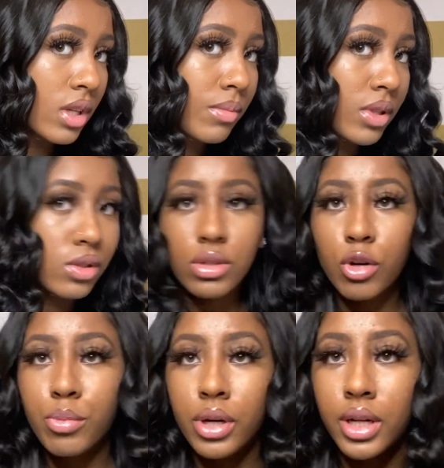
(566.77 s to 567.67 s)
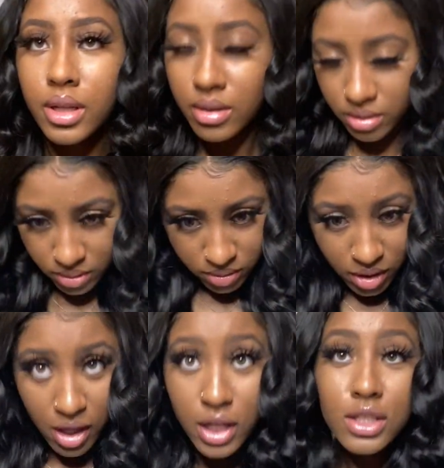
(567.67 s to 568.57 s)
but so pretty.
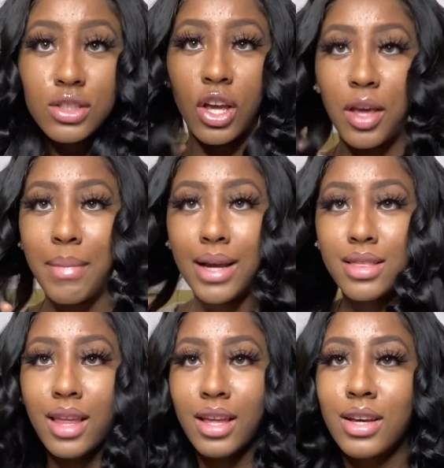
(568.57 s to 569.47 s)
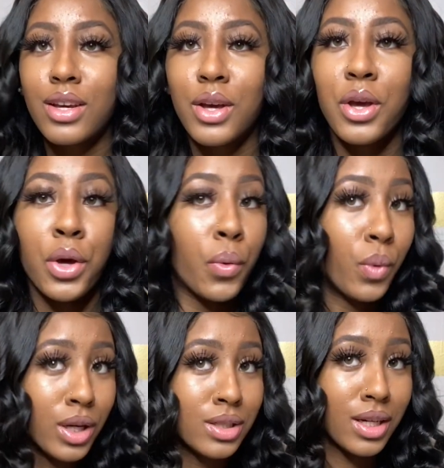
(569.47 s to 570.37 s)
So you might think
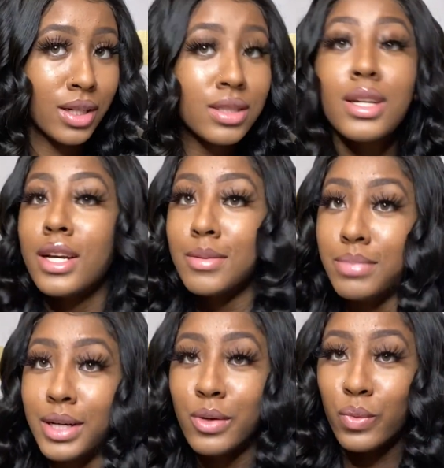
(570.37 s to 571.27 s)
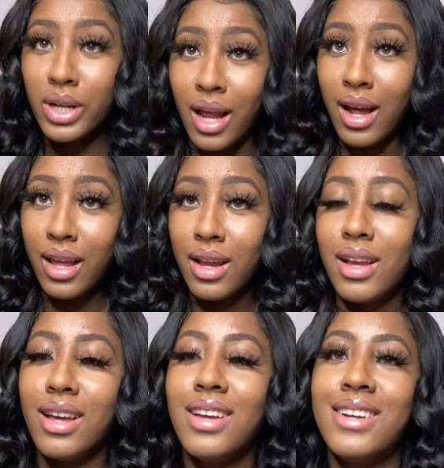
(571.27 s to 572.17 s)
we're done, but we're not.
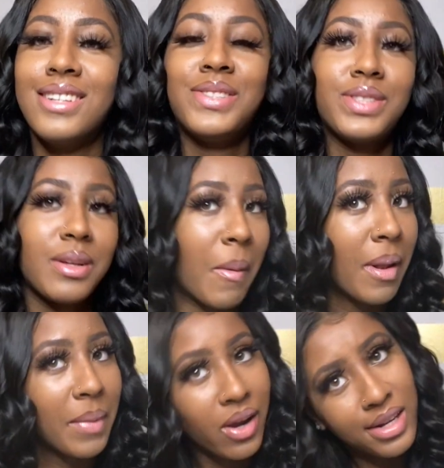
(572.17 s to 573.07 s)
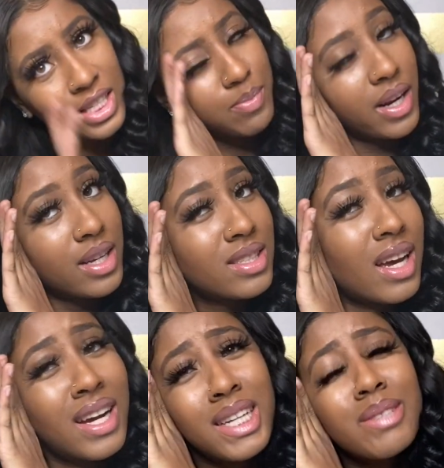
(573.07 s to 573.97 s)
I'm gonna spray this
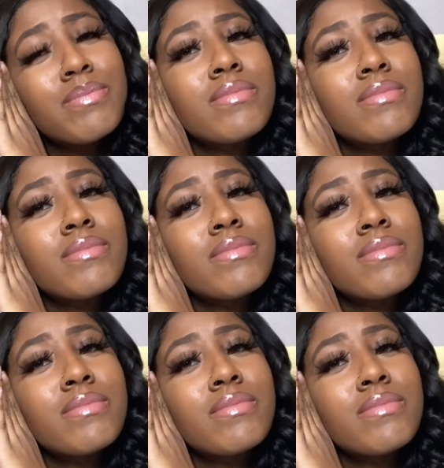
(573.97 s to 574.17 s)
side.